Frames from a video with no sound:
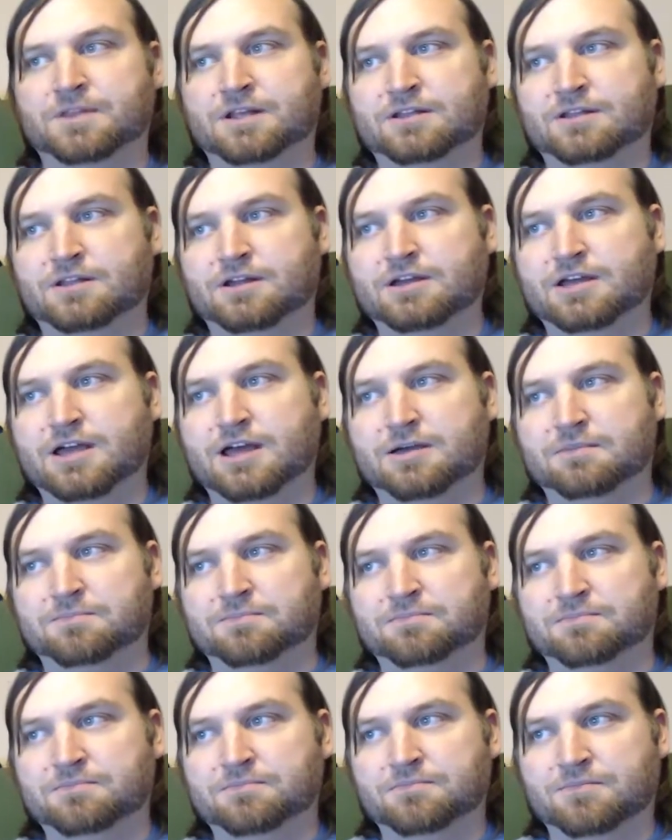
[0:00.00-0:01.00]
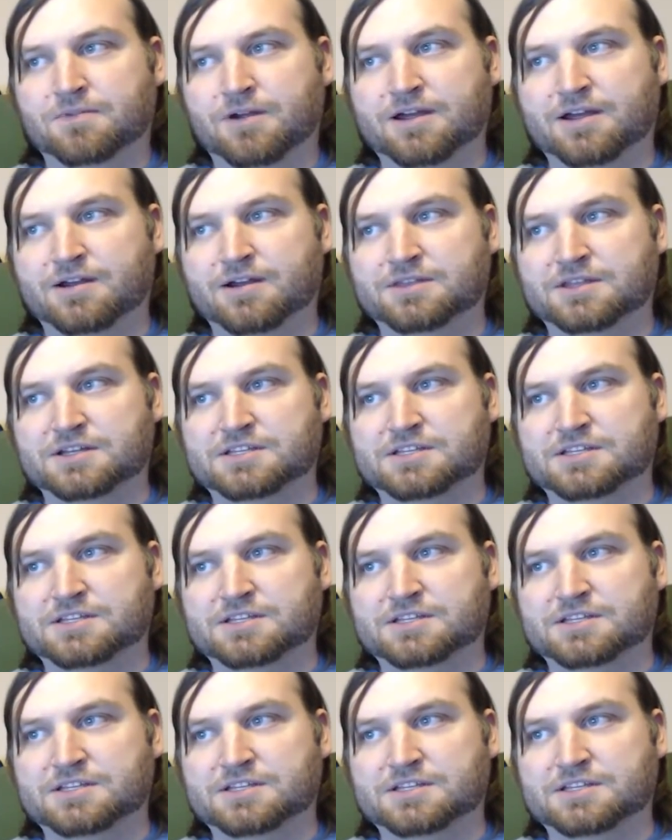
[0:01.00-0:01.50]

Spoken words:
look right here at the